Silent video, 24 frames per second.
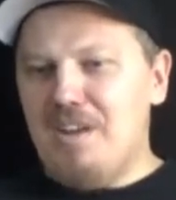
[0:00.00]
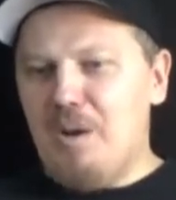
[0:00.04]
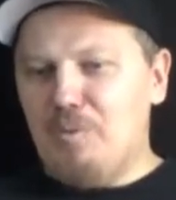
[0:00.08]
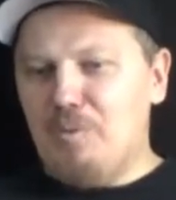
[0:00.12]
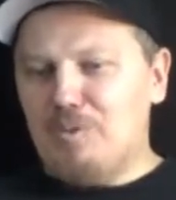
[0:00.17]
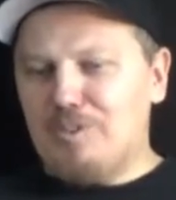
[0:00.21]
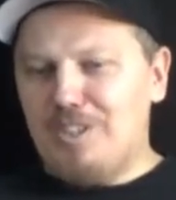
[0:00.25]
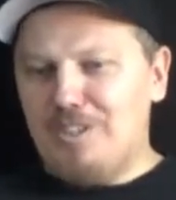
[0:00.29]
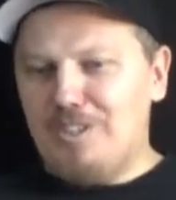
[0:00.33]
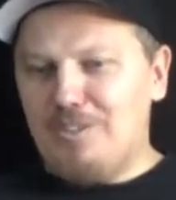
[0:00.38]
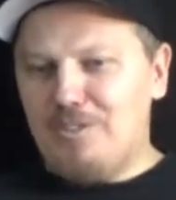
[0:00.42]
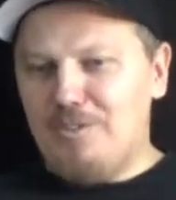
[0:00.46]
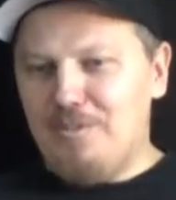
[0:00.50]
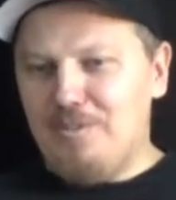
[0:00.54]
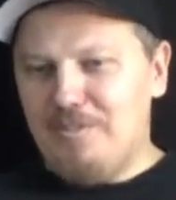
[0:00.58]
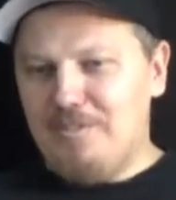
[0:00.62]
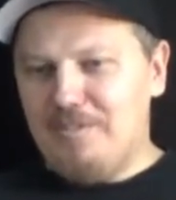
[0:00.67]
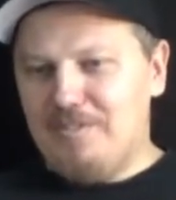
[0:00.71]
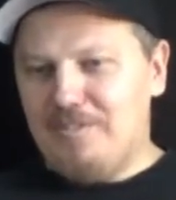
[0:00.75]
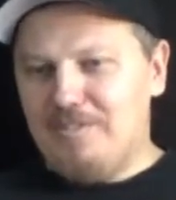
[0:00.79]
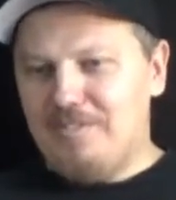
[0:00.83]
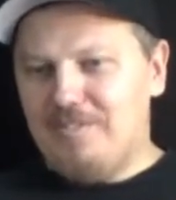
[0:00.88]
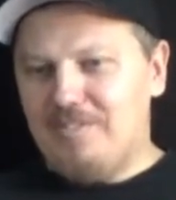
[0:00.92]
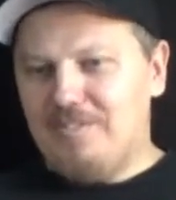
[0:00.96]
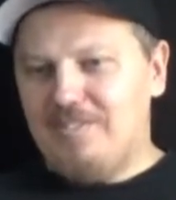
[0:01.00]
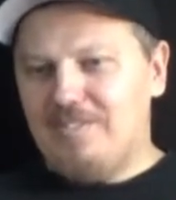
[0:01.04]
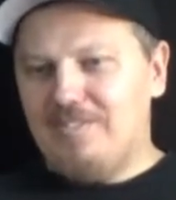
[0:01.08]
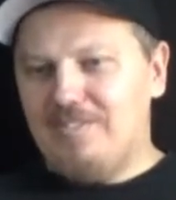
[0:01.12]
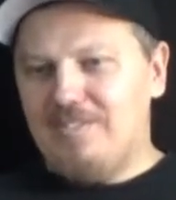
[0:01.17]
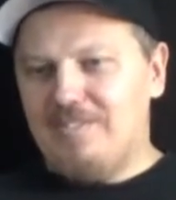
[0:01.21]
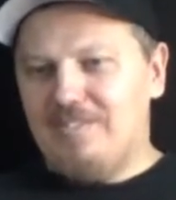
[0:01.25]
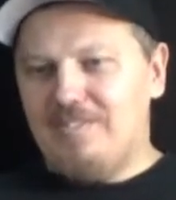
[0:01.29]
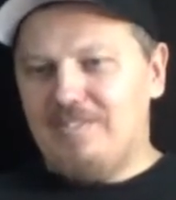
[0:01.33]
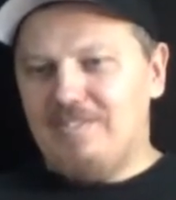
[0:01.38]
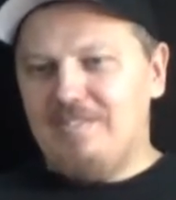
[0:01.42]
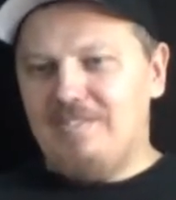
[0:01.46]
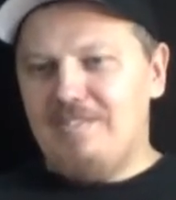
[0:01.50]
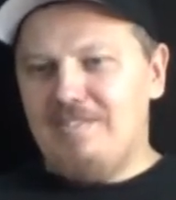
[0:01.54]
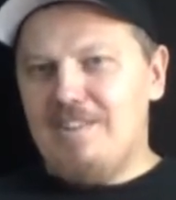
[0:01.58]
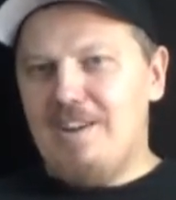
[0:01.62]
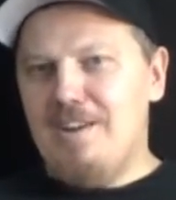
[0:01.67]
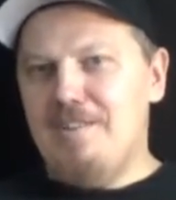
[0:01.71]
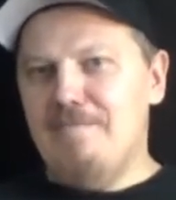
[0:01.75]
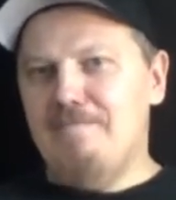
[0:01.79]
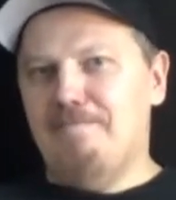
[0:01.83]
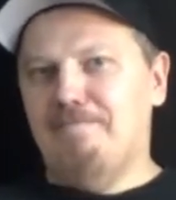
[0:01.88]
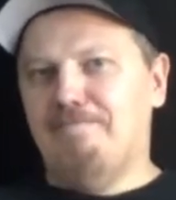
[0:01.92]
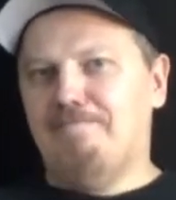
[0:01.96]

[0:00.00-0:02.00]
I would say so. Yeah. Yeah.